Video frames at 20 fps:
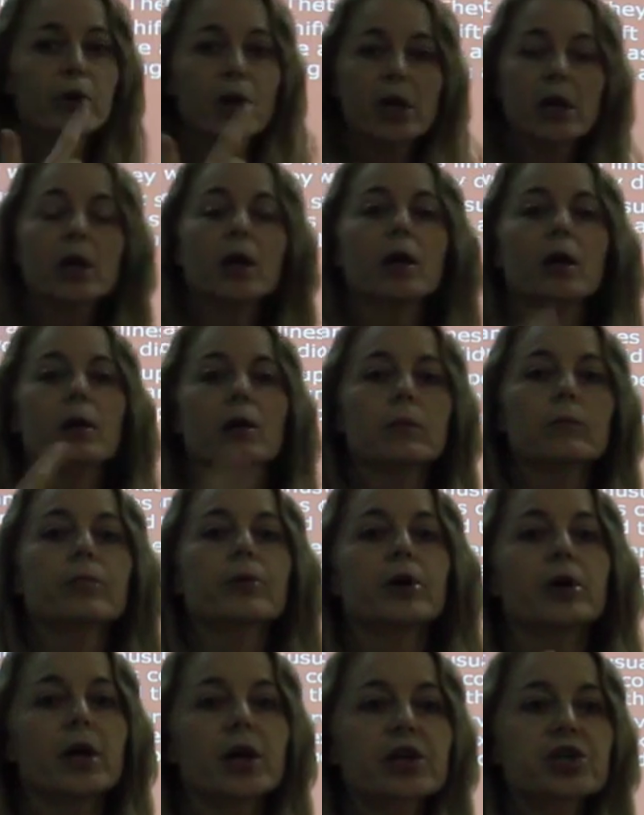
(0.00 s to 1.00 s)
breaking
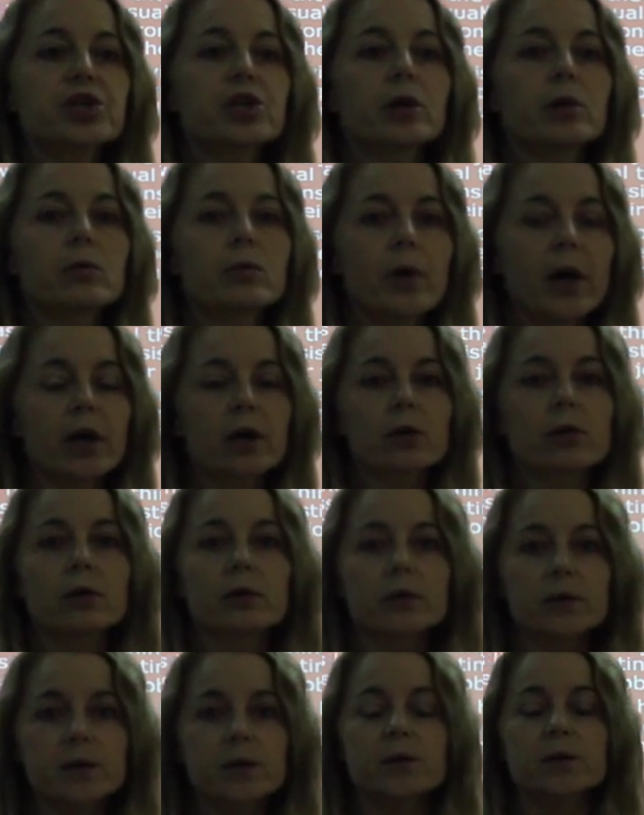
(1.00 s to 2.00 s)
production
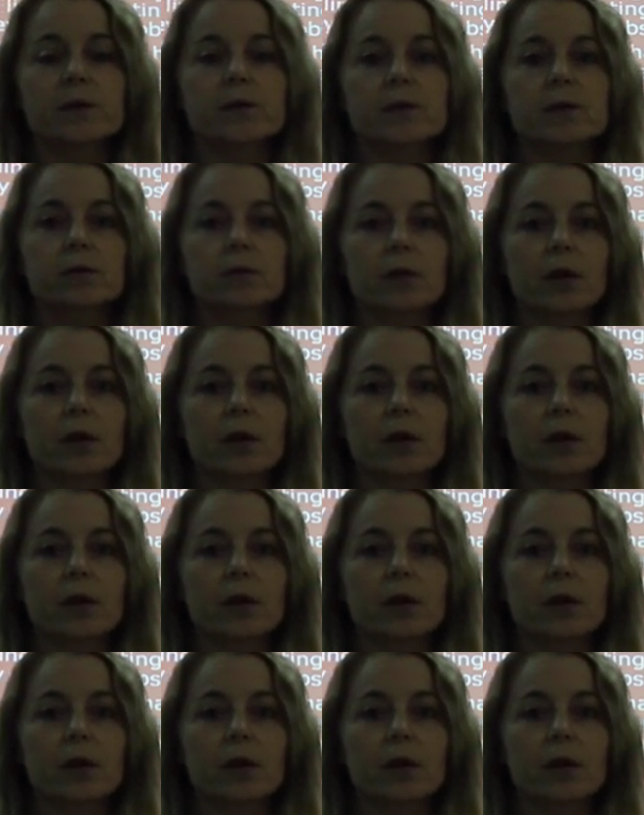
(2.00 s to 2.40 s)
records because